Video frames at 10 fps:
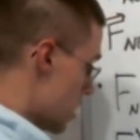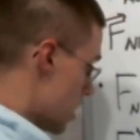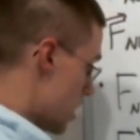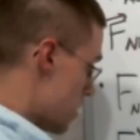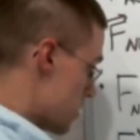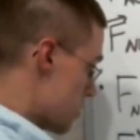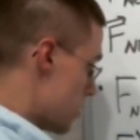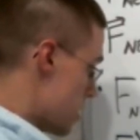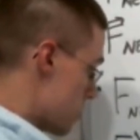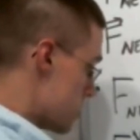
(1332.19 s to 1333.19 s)
and this will be
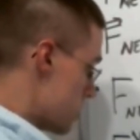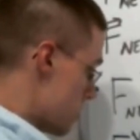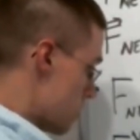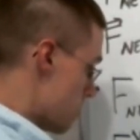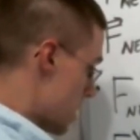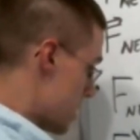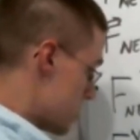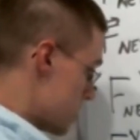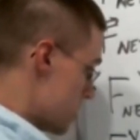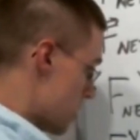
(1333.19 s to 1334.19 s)
equal to mass
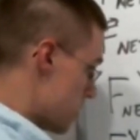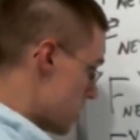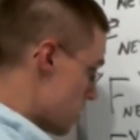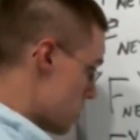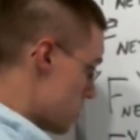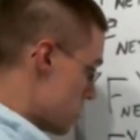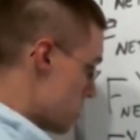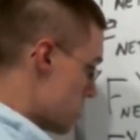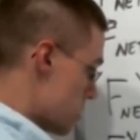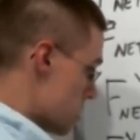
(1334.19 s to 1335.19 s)
W
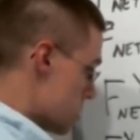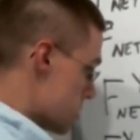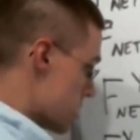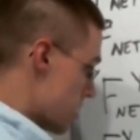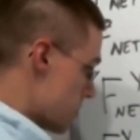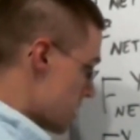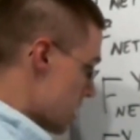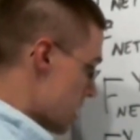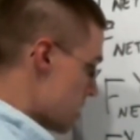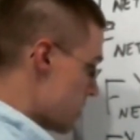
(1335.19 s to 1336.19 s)
times
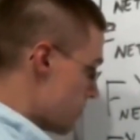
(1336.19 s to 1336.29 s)
A.